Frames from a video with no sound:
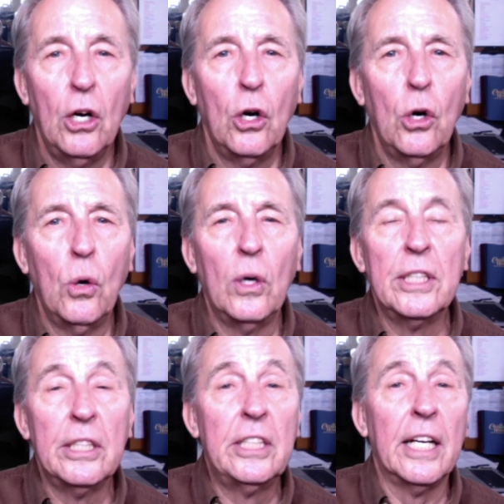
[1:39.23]
who
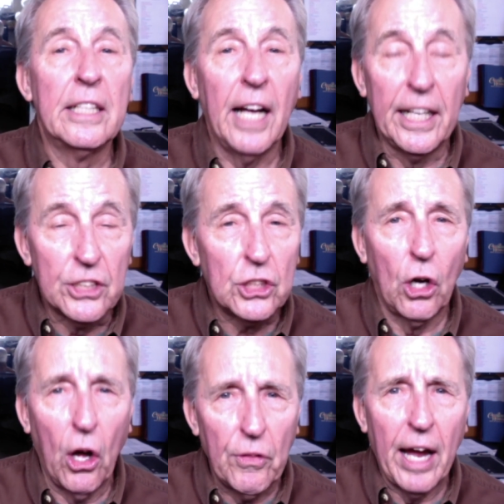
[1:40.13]
did and
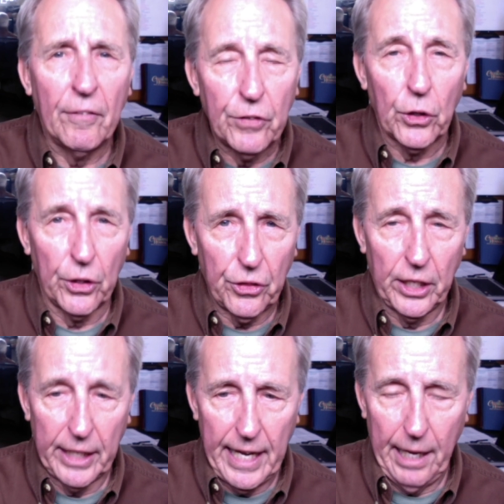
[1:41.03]
saw that very
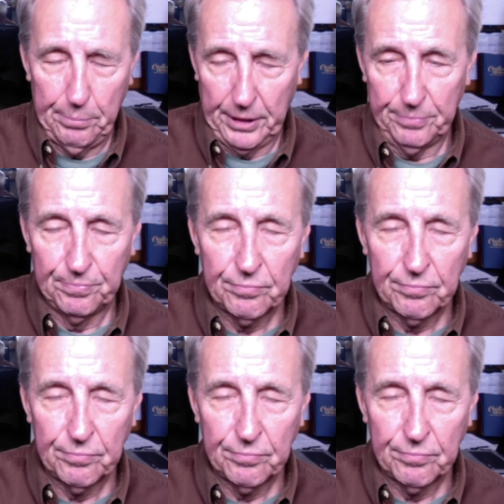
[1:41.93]
thing happen.